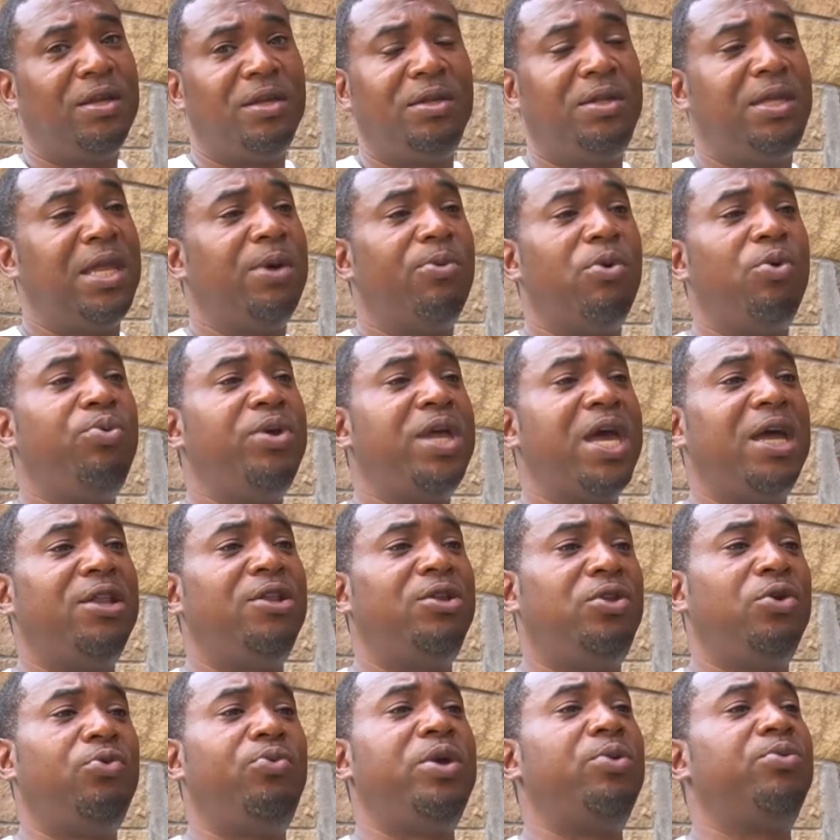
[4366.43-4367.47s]
did what we had
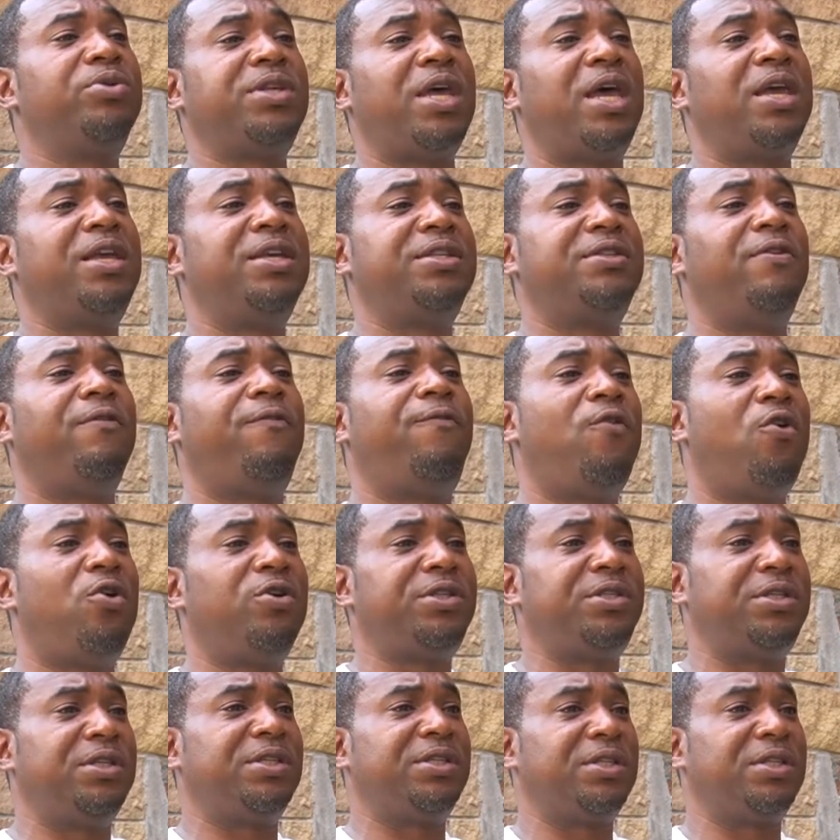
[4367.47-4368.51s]
to do. He was like his enforcers.